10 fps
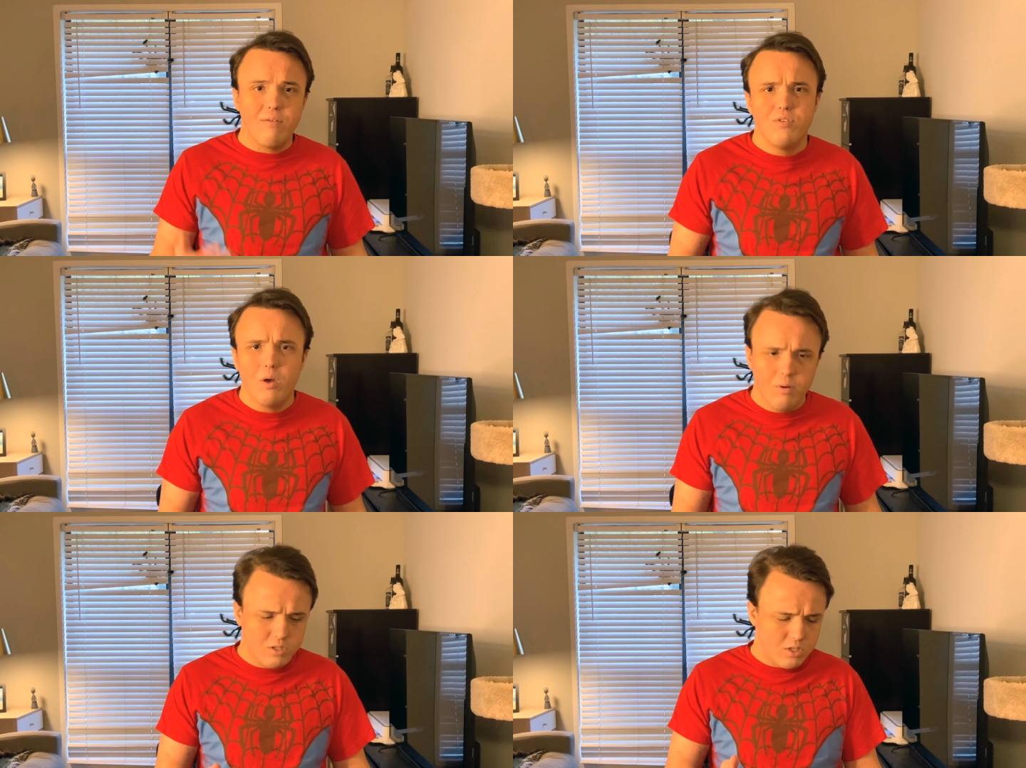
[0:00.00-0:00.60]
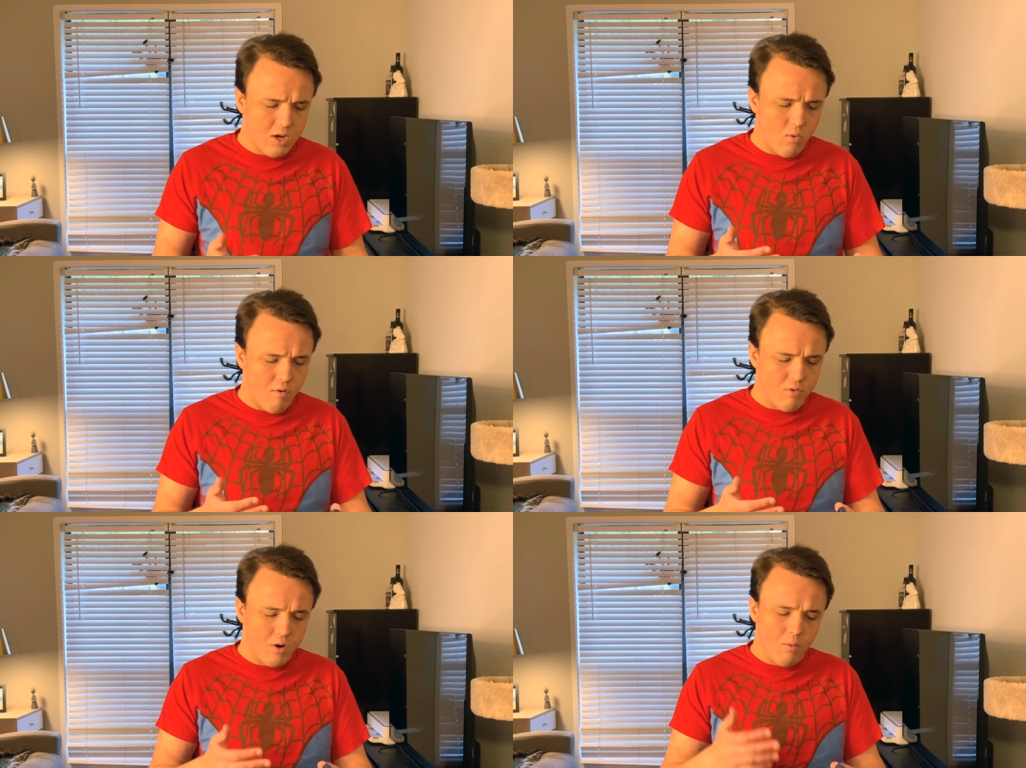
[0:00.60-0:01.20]
noticed,
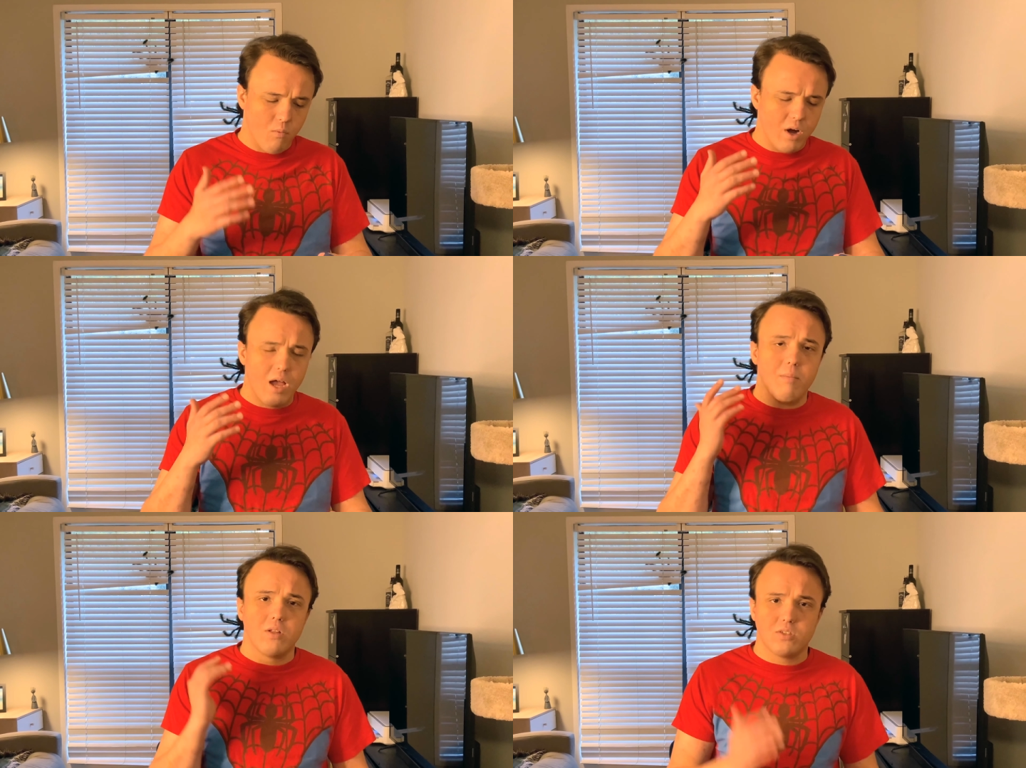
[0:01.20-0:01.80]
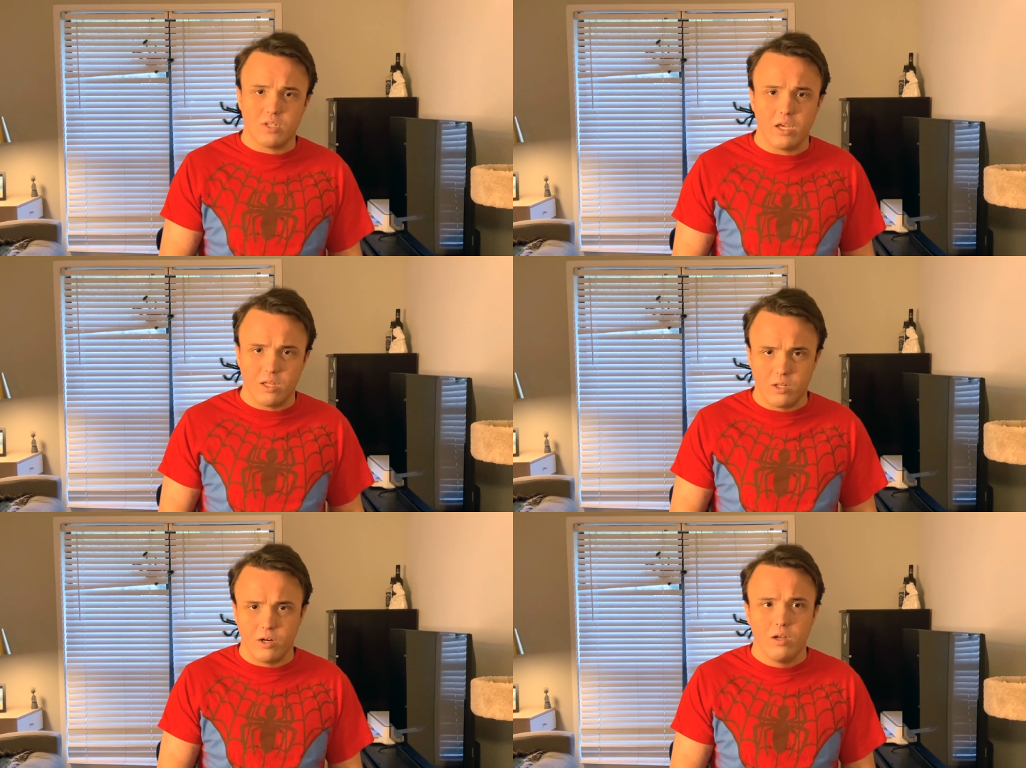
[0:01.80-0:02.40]
however, when I'm on
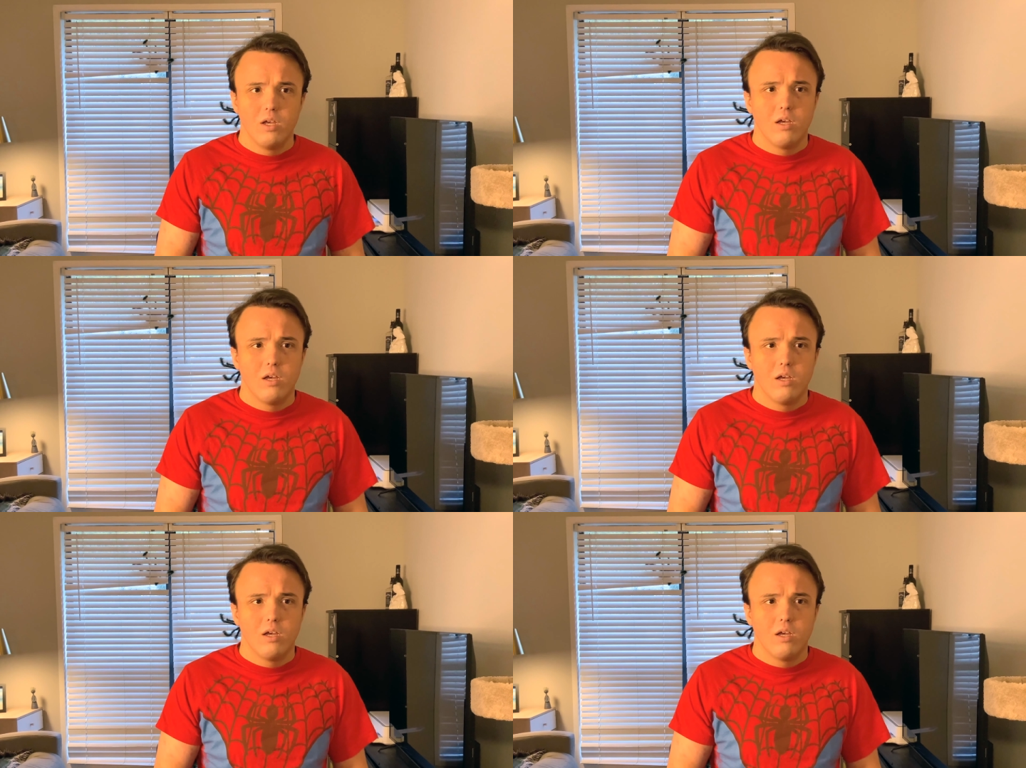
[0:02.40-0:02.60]
cellular,